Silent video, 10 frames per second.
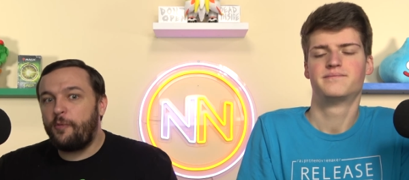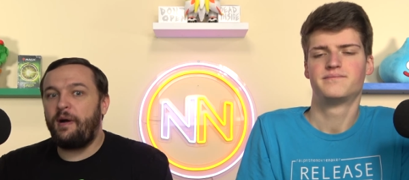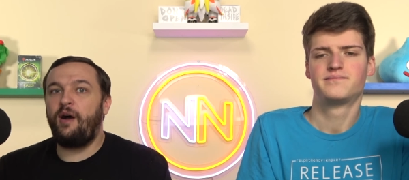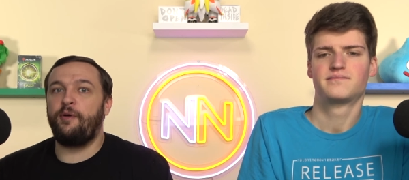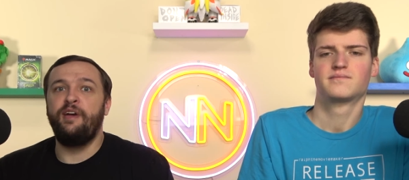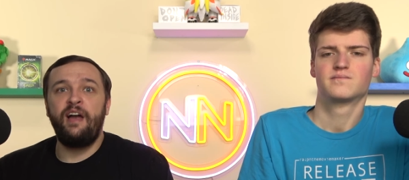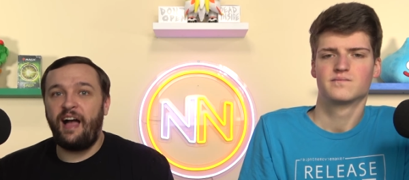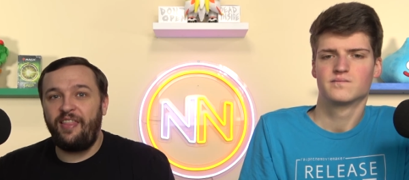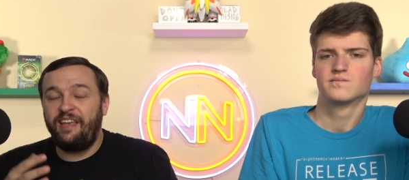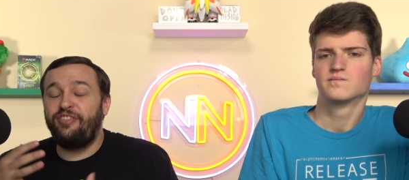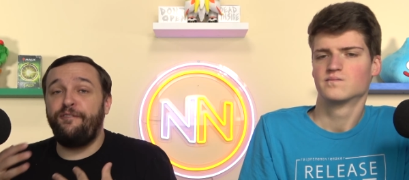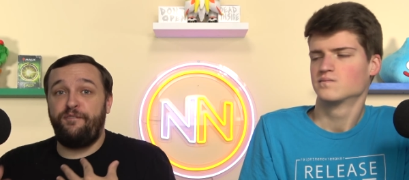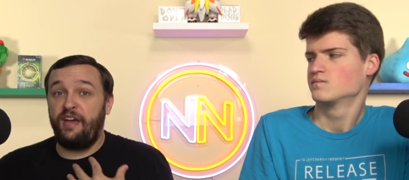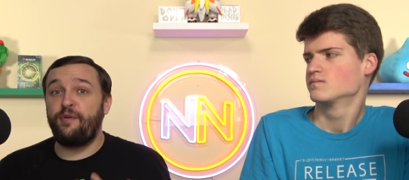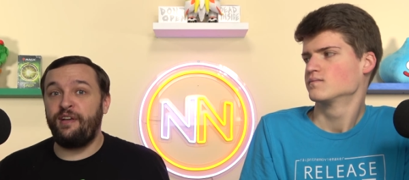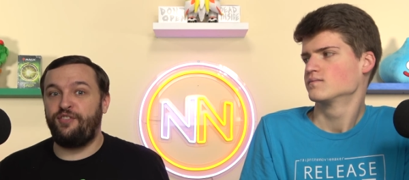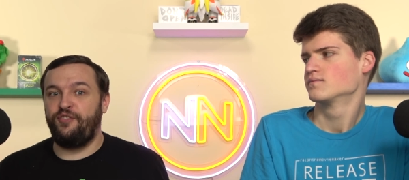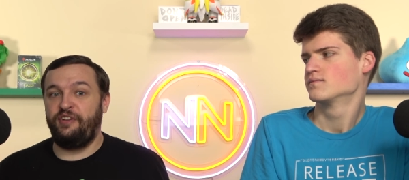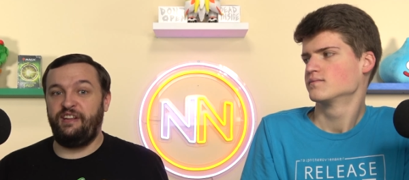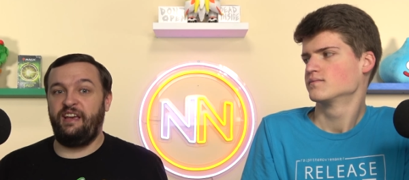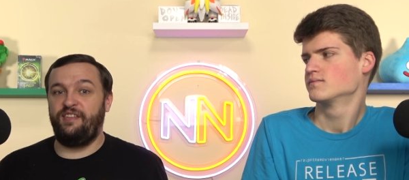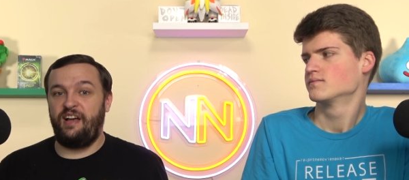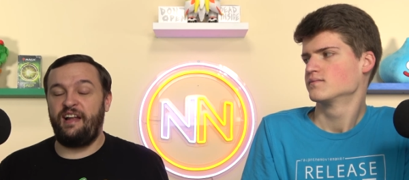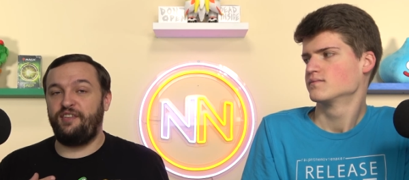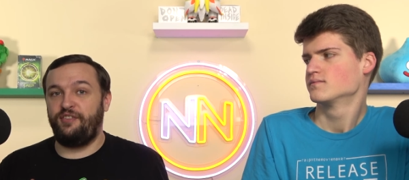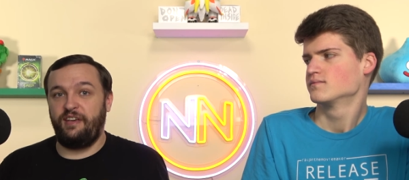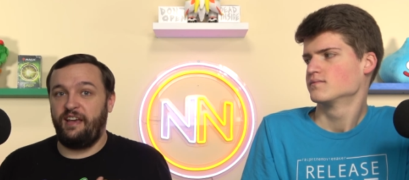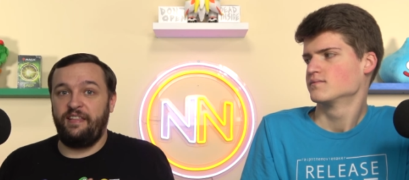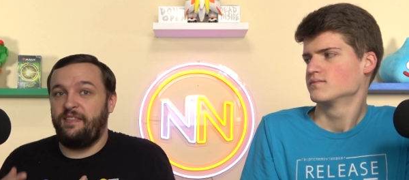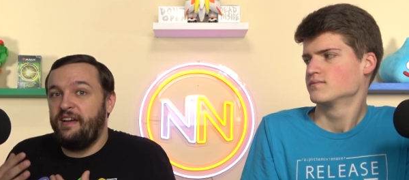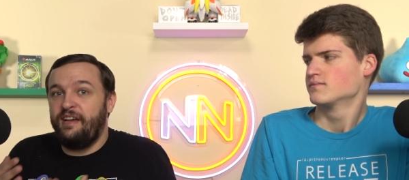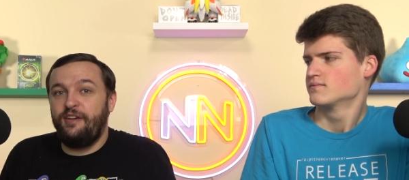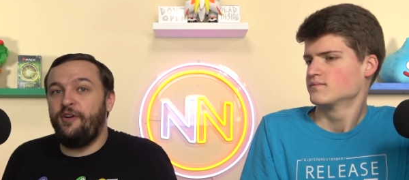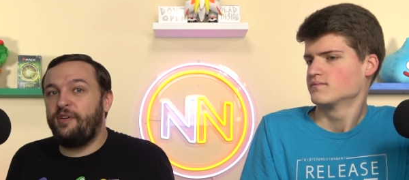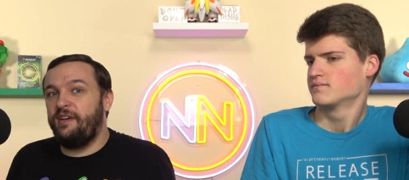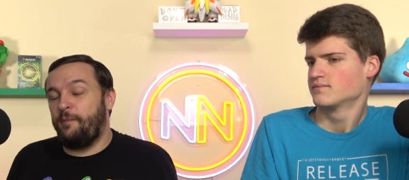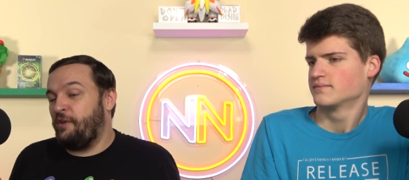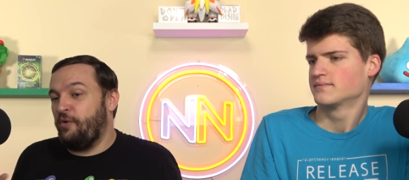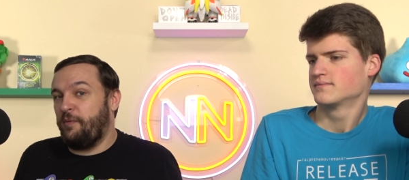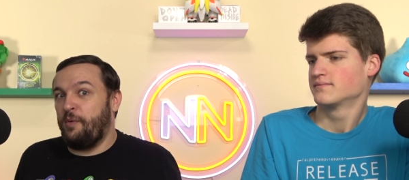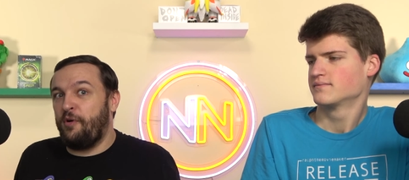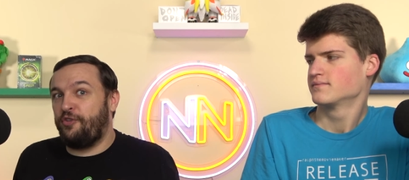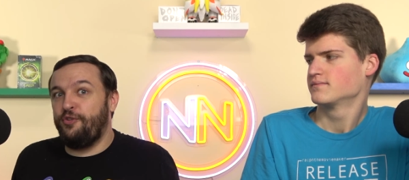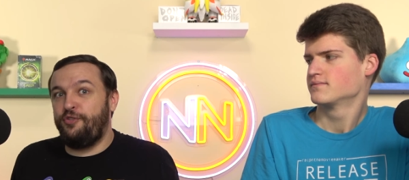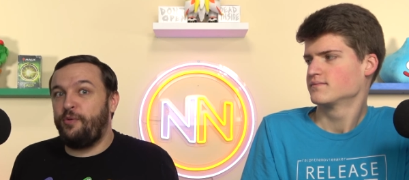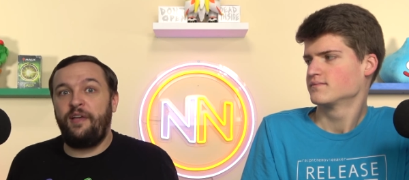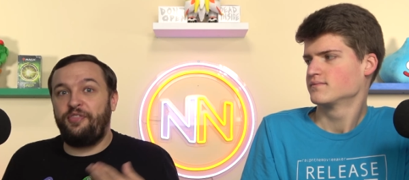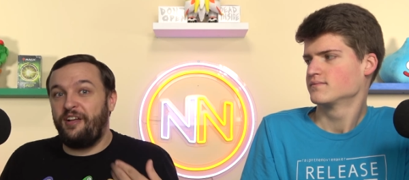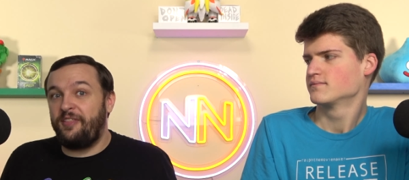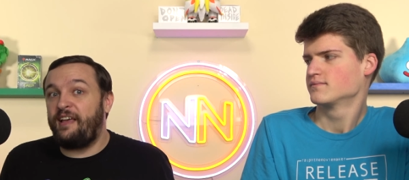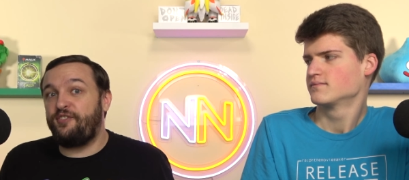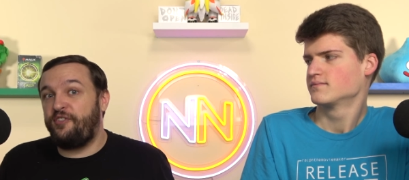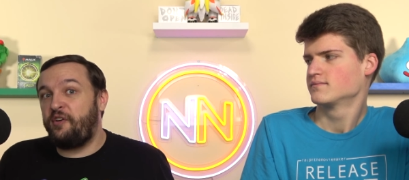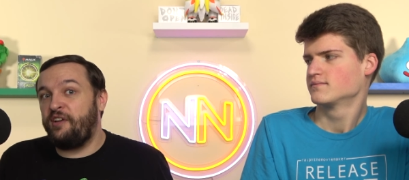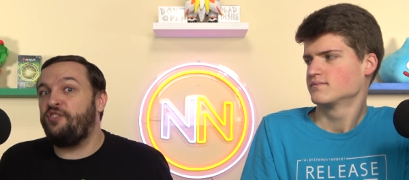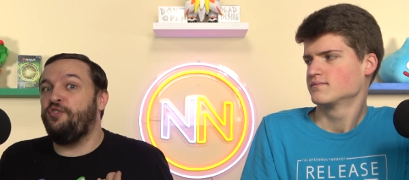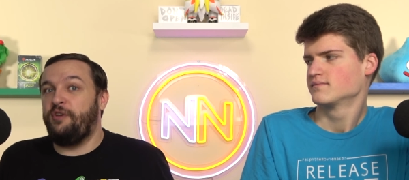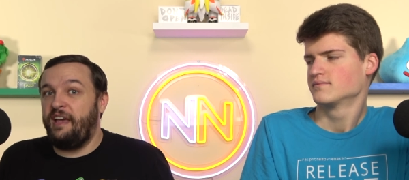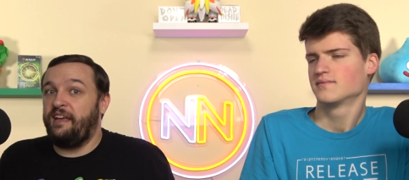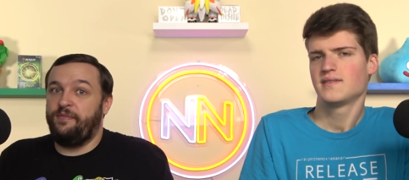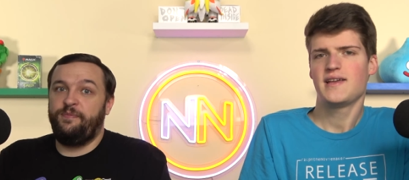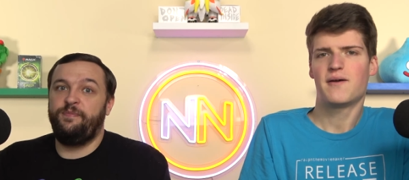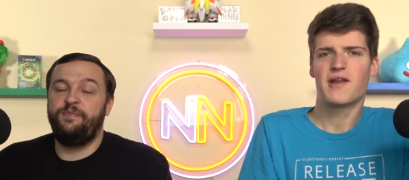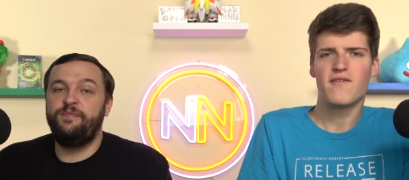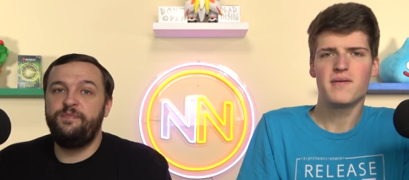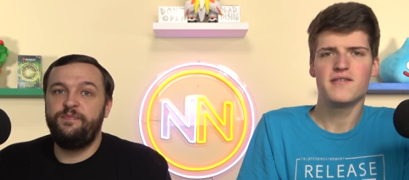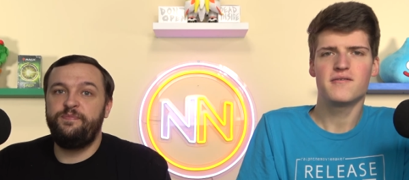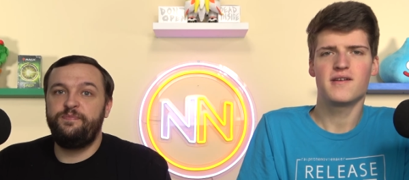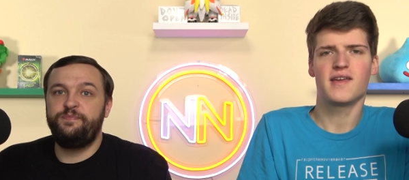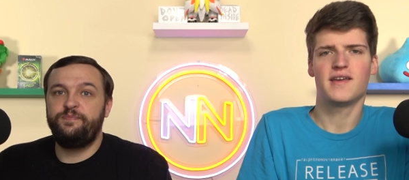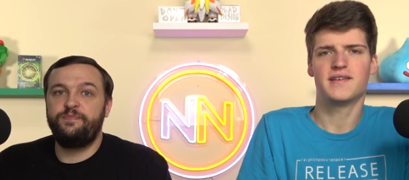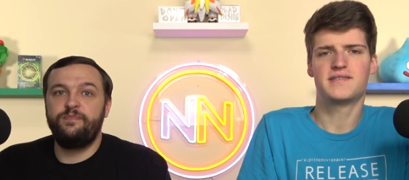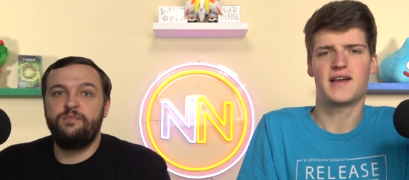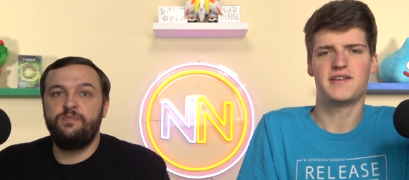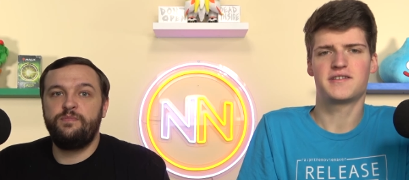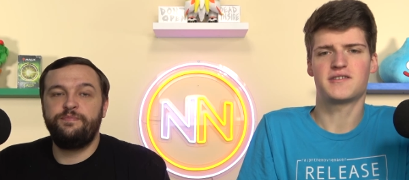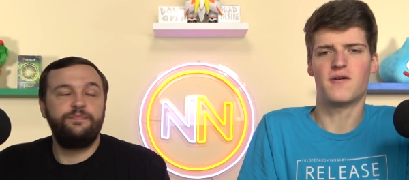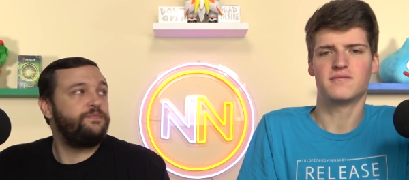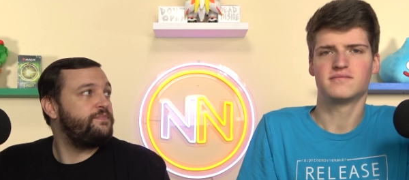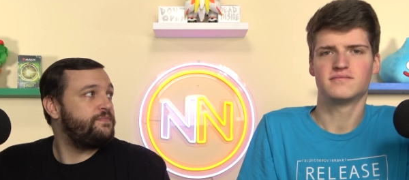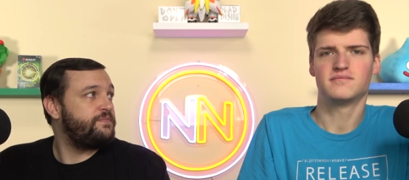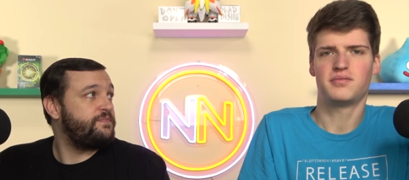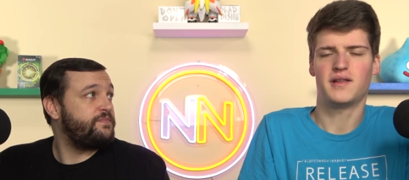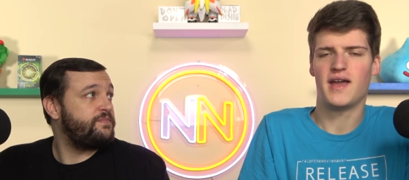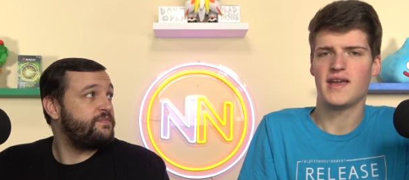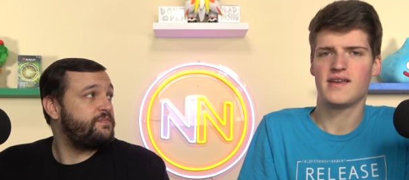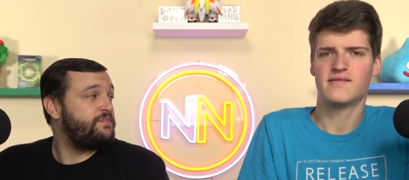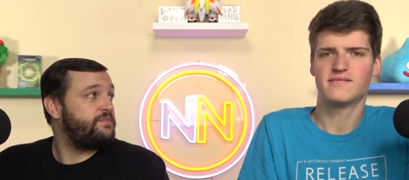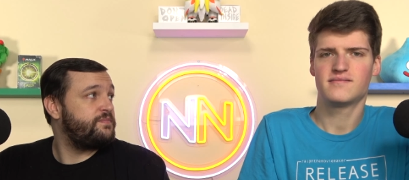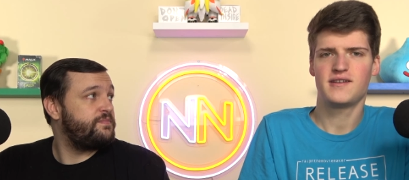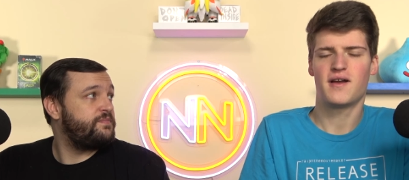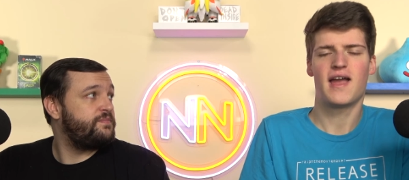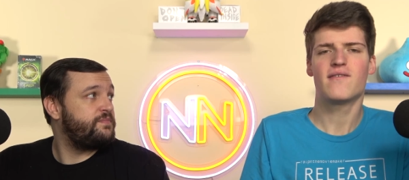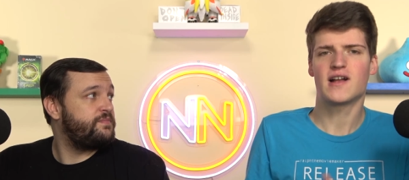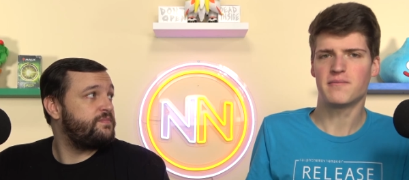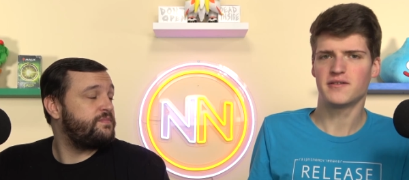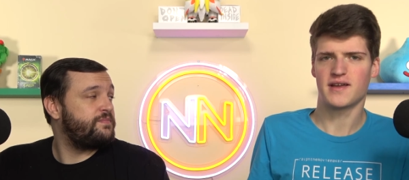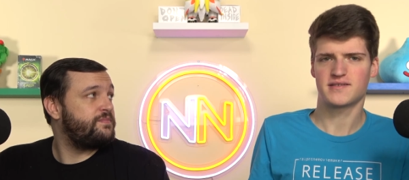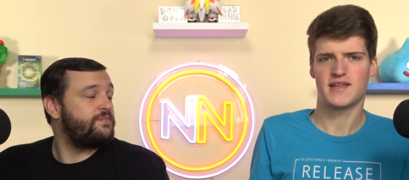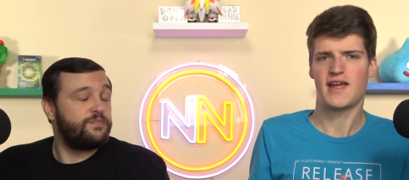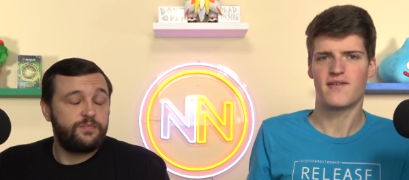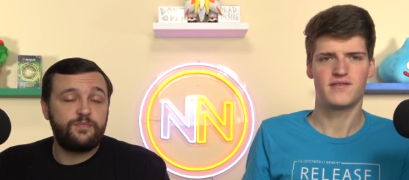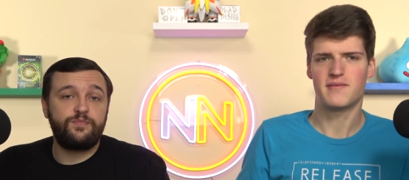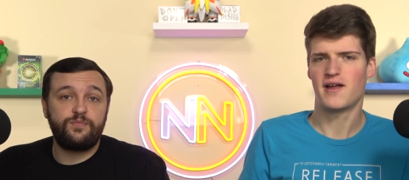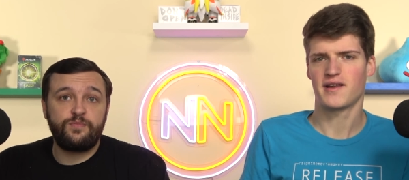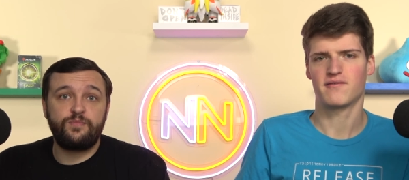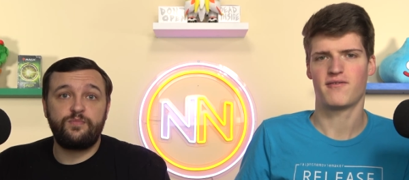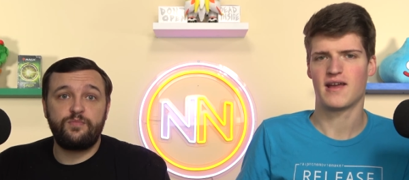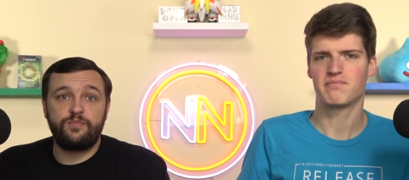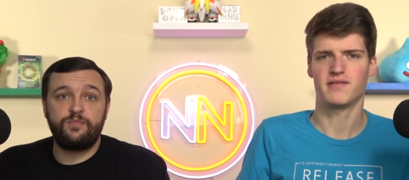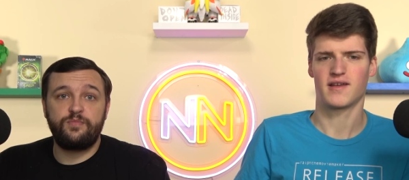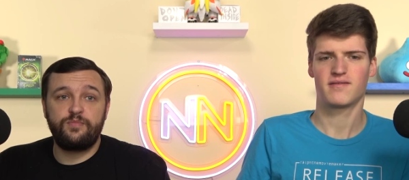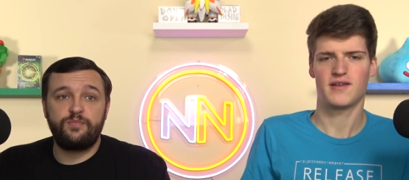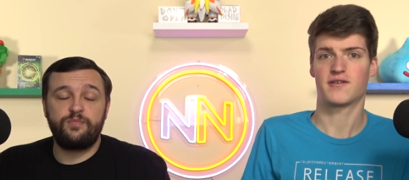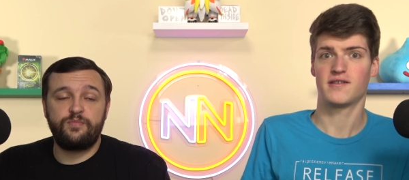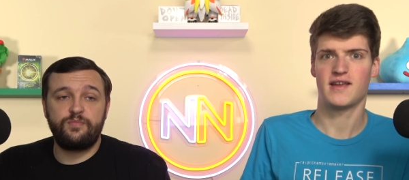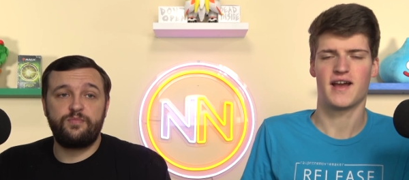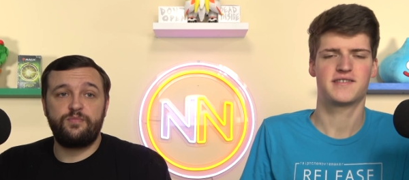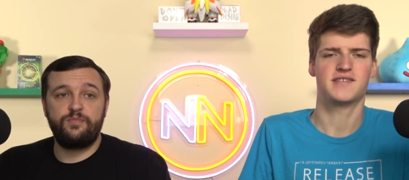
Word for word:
Speaker 1: power. I like the variance of E D H, honestly, and you don't, when you, the more tutors you add, the less variance you get.
Speaker 2: Yeah, what I've been doing is I just don't play, you know, I have a couple decks that have Demonic and Vamp, and, like, they're good decks,